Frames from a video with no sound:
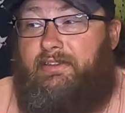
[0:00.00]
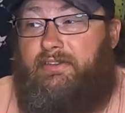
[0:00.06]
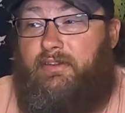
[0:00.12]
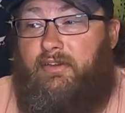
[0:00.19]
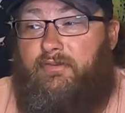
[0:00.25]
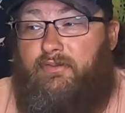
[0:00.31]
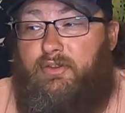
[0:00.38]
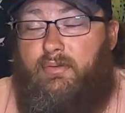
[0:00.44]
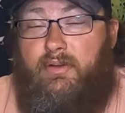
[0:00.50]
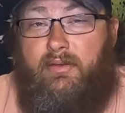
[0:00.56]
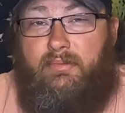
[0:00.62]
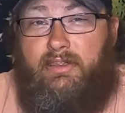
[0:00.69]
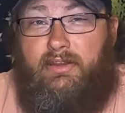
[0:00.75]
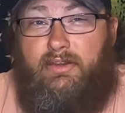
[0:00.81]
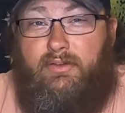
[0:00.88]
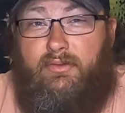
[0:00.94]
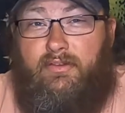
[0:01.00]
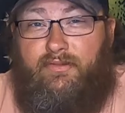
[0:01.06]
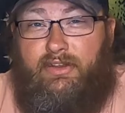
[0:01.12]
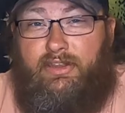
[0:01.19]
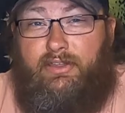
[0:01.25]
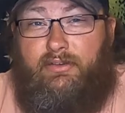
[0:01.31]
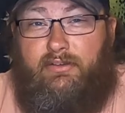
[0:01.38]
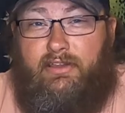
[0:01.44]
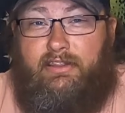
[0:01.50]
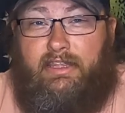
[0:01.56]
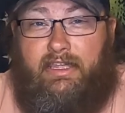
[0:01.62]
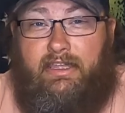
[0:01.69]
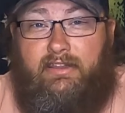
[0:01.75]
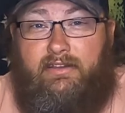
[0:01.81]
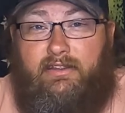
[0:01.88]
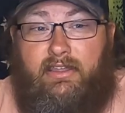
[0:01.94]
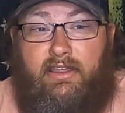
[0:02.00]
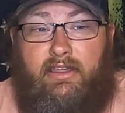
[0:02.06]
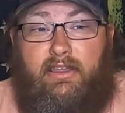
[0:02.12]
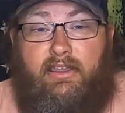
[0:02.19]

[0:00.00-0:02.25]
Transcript: So if you want me to do a video on that,